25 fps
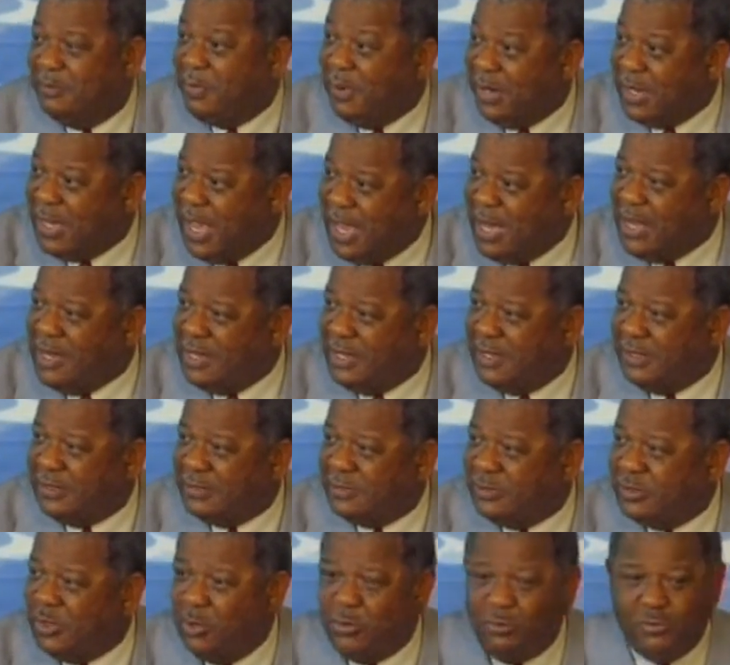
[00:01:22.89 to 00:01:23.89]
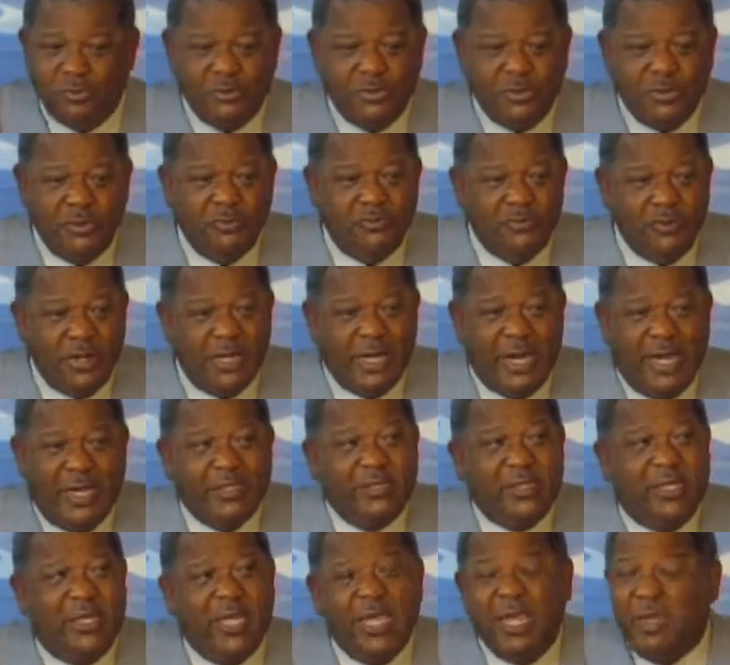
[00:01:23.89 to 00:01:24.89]
per gallon. Now, you
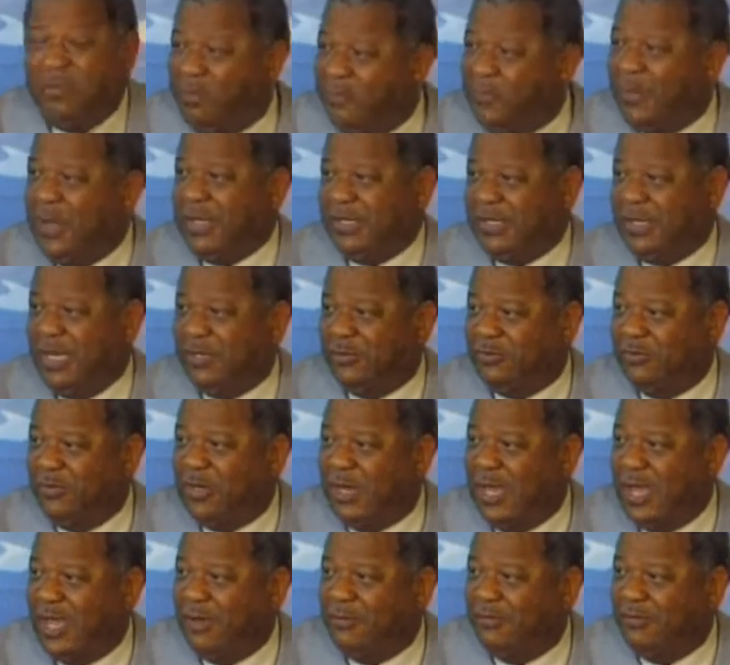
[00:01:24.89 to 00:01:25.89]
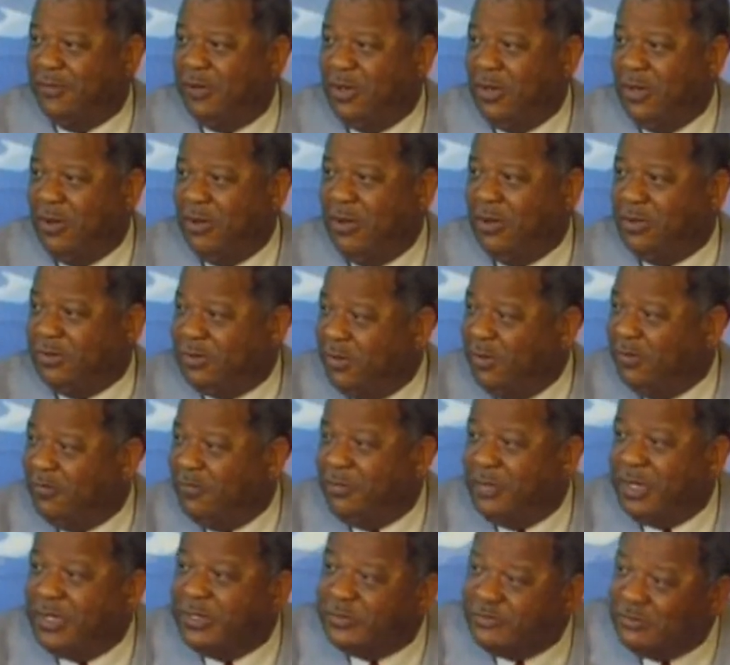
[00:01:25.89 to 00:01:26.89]
realize the impact that would have on
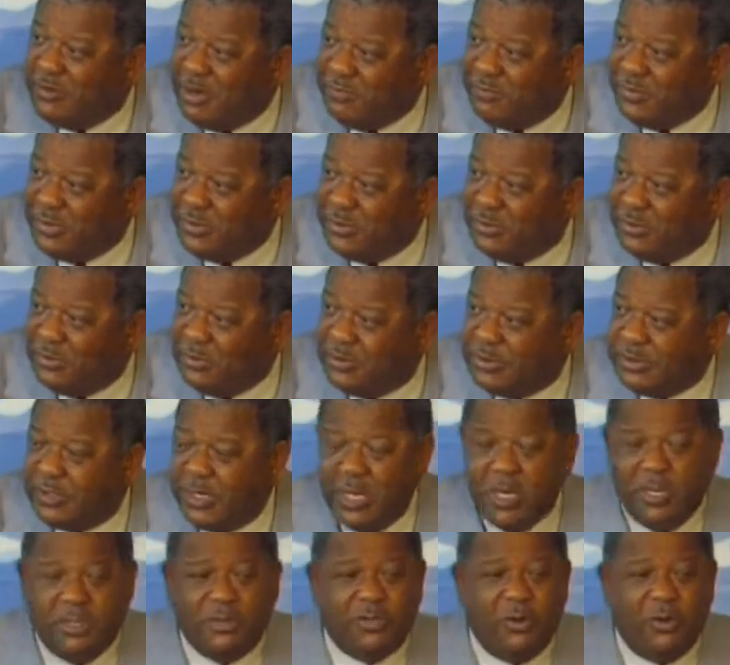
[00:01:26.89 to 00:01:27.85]
government's revenues.